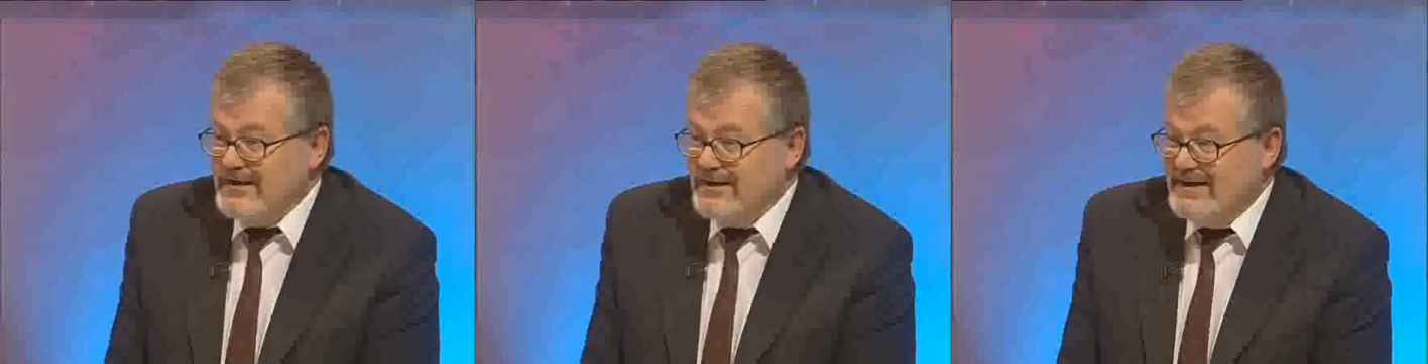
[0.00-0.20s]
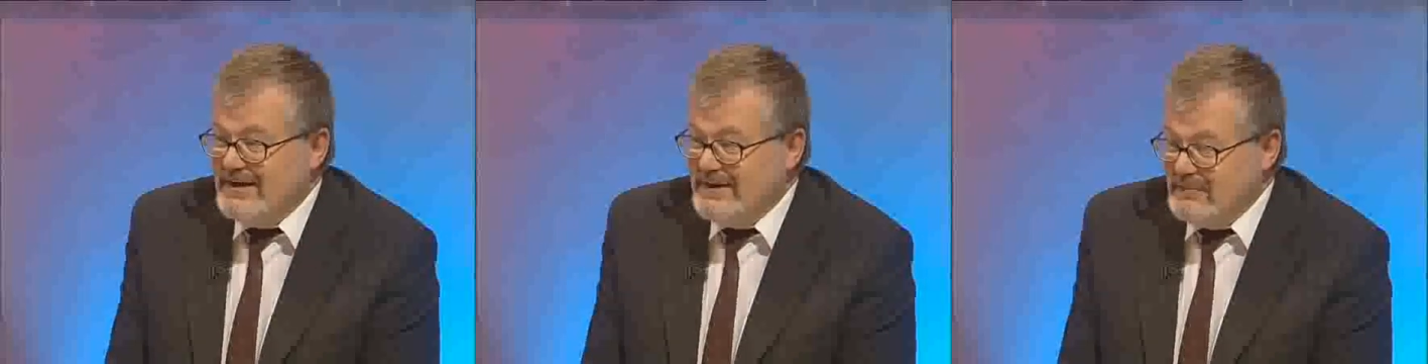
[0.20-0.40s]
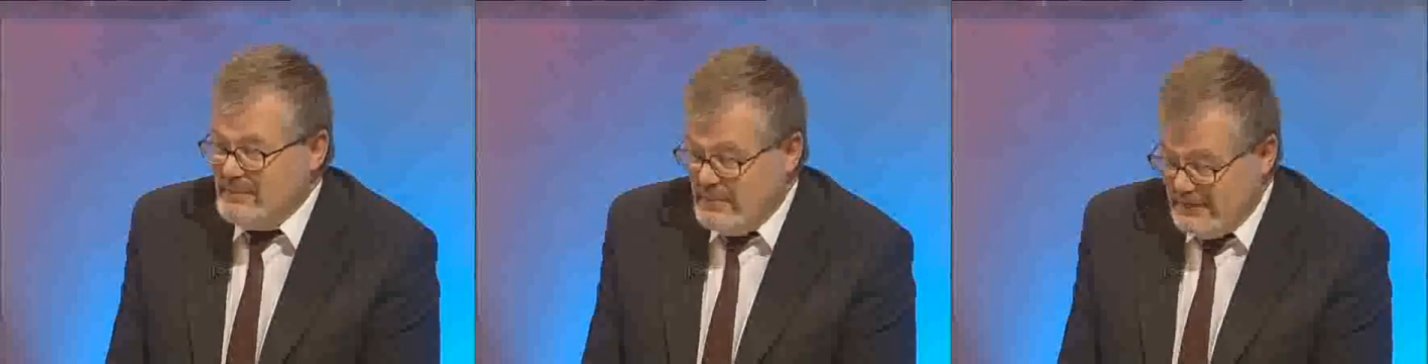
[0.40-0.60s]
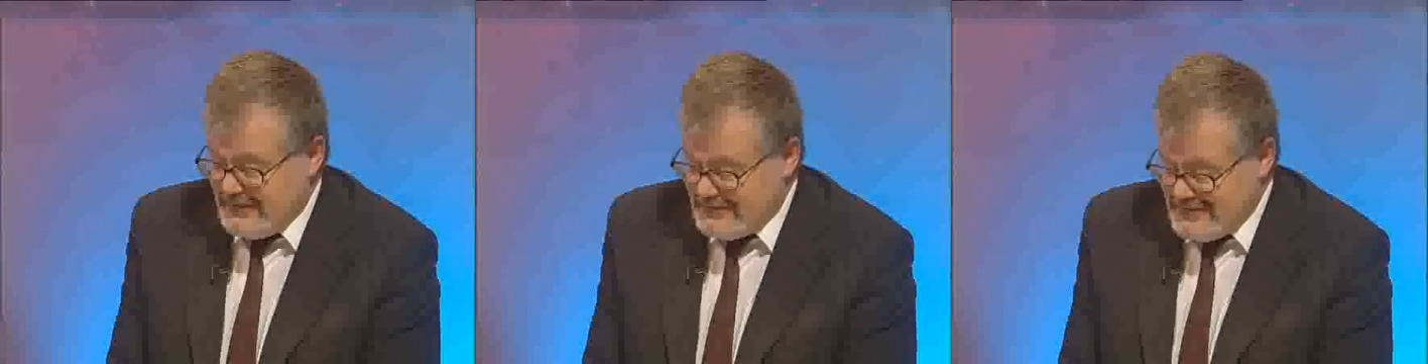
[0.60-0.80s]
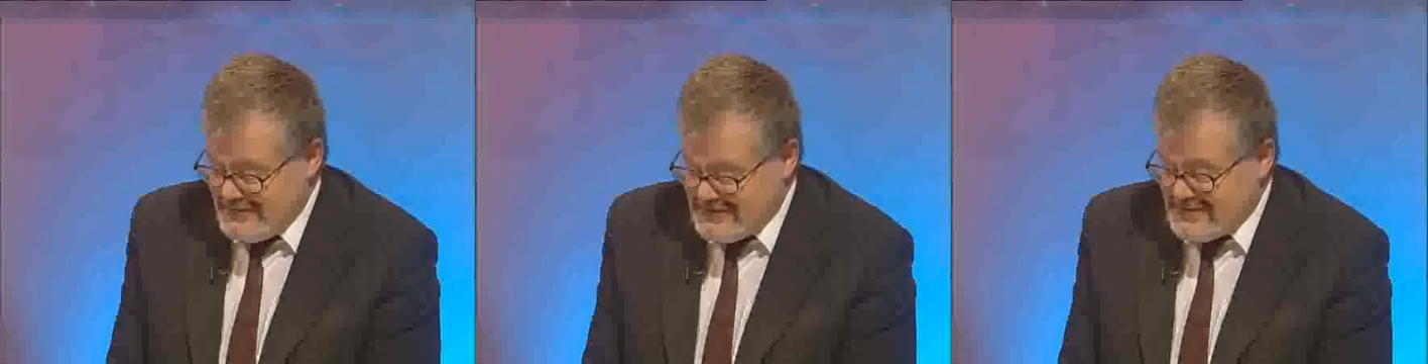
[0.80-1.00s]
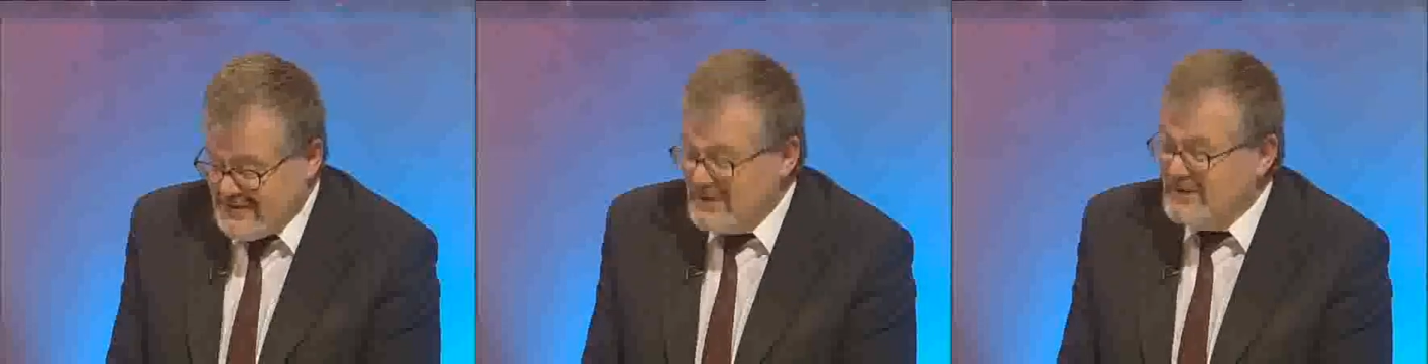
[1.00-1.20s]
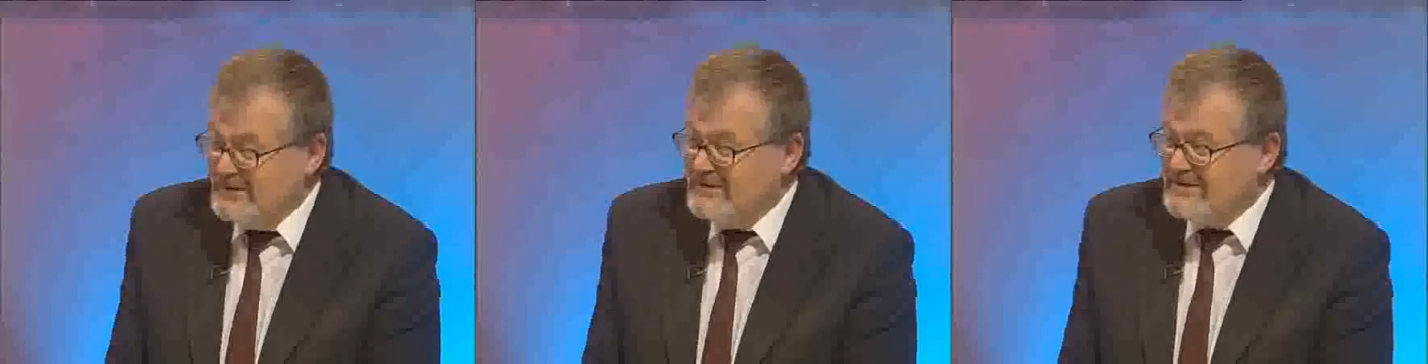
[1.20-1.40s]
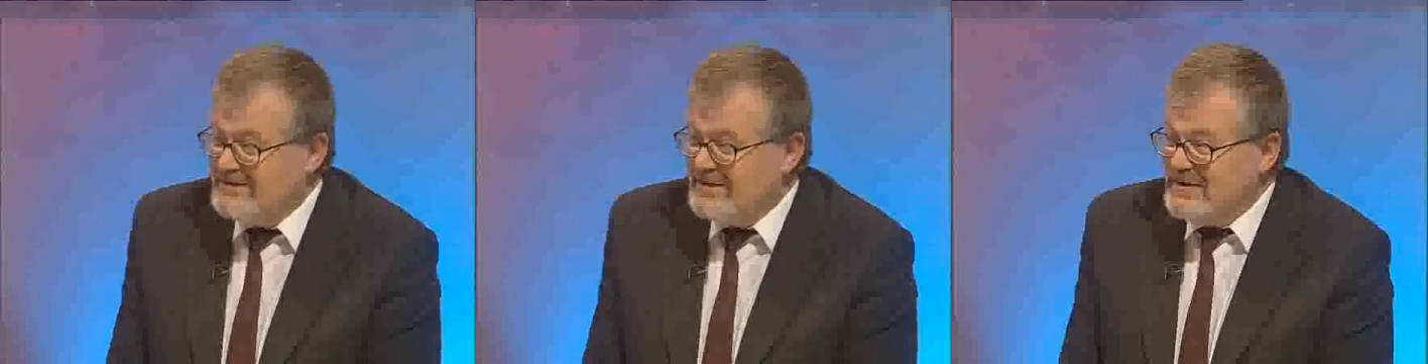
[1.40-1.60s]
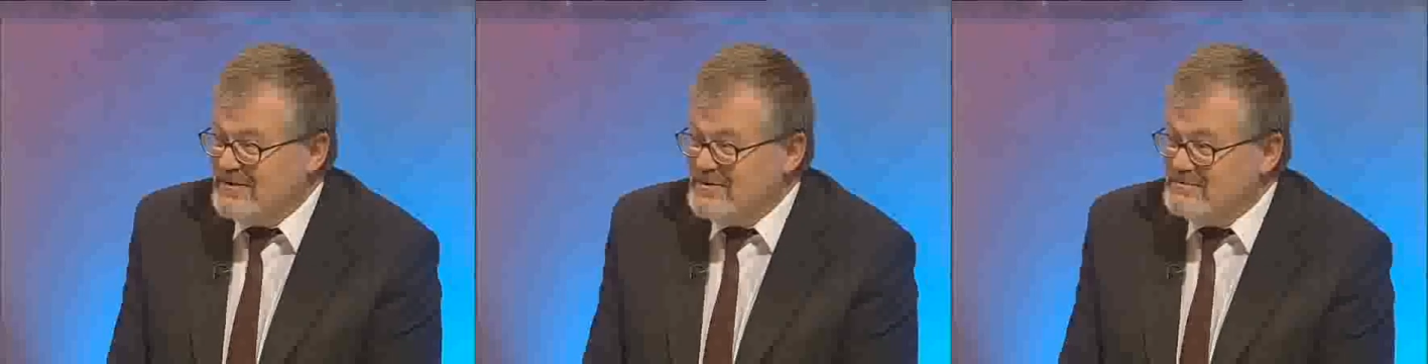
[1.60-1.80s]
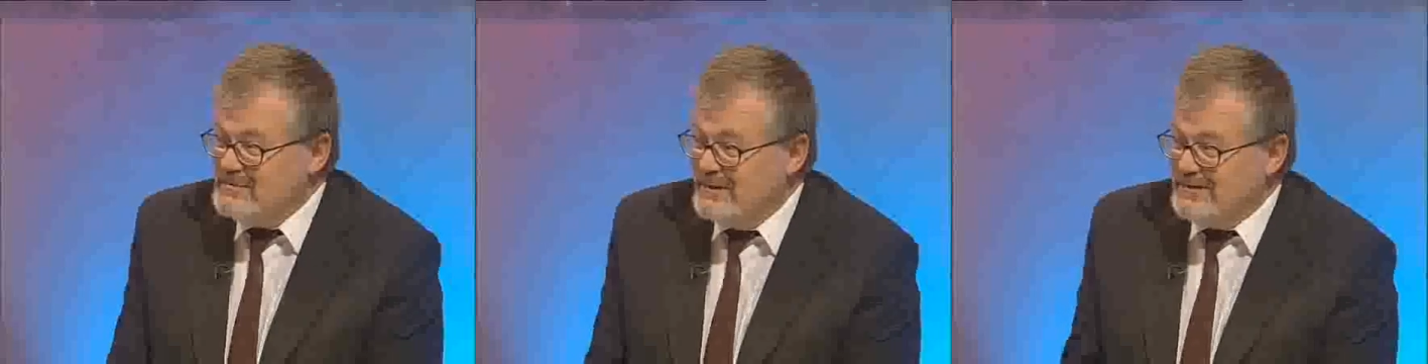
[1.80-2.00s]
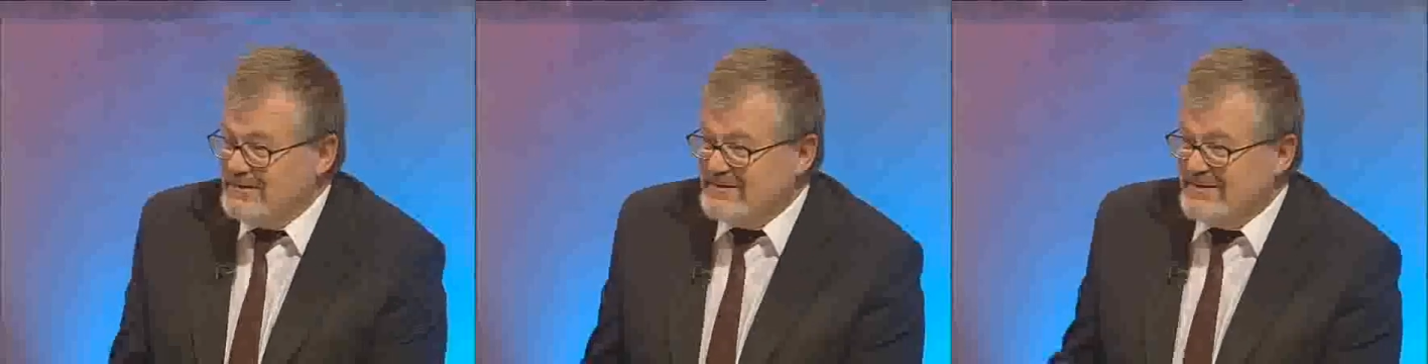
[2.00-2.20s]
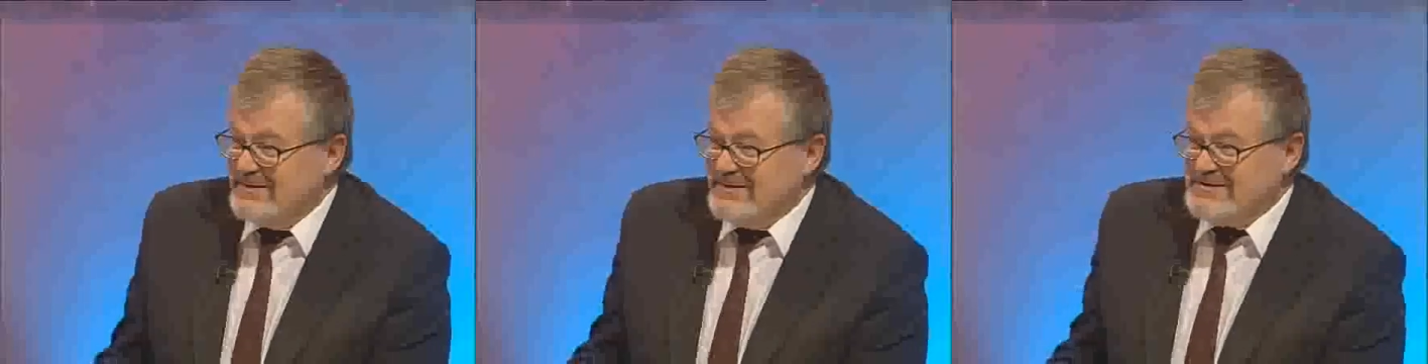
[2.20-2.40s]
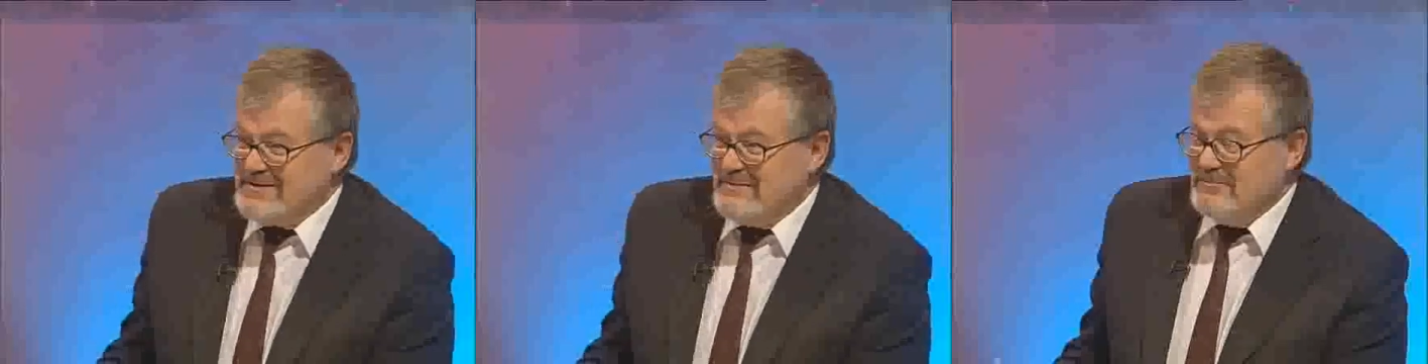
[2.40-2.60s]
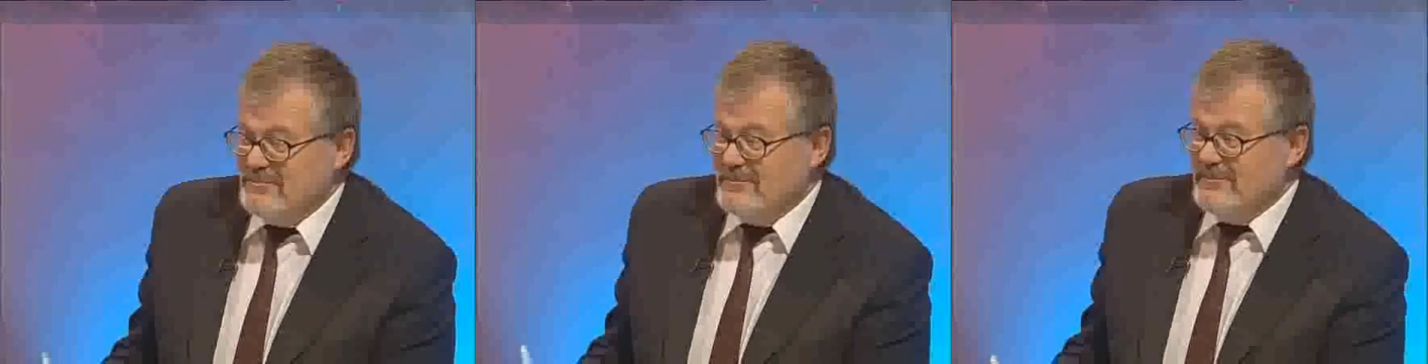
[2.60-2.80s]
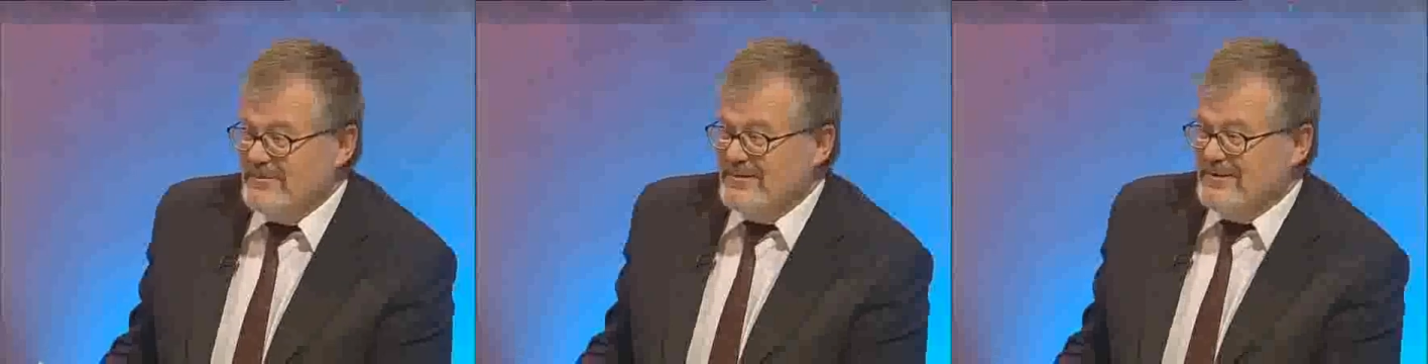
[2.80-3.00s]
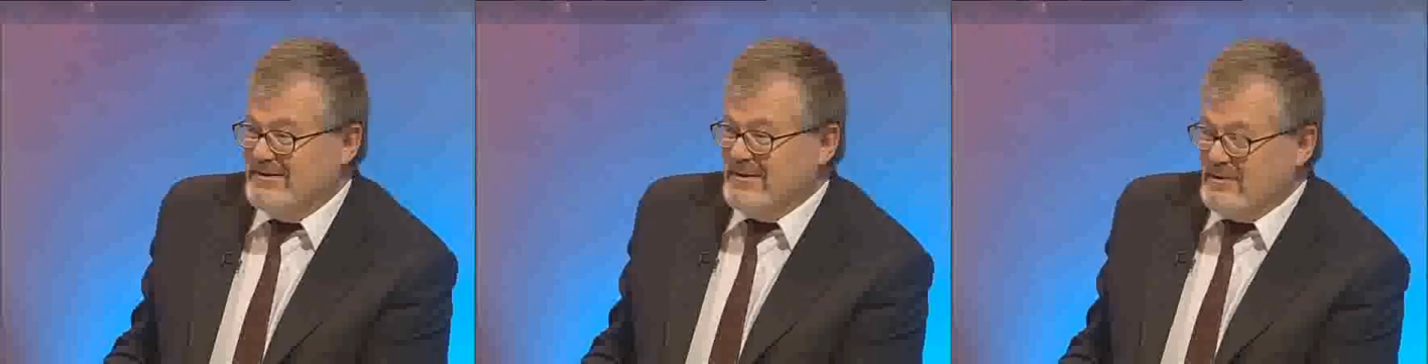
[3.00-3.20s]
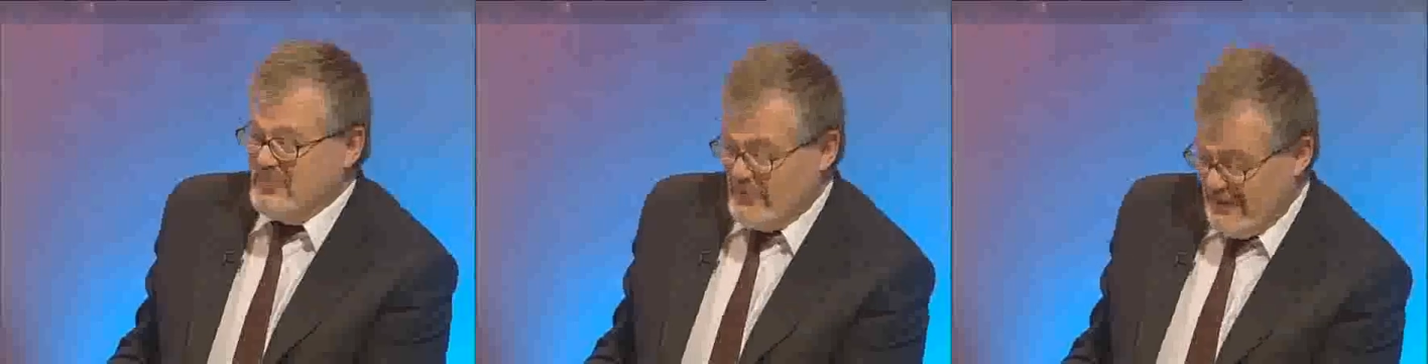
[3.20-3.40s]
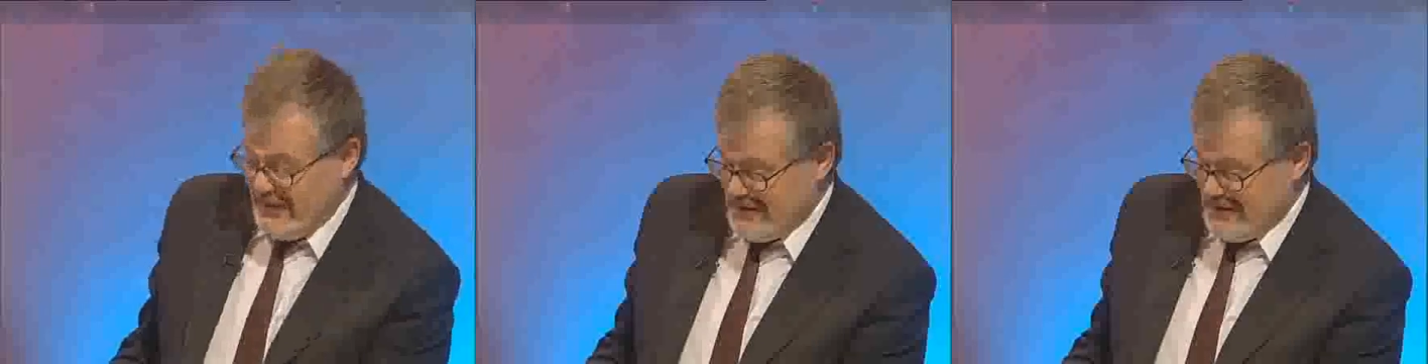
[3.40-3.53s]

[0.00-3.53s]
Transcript: but still as clear as mud in some degree.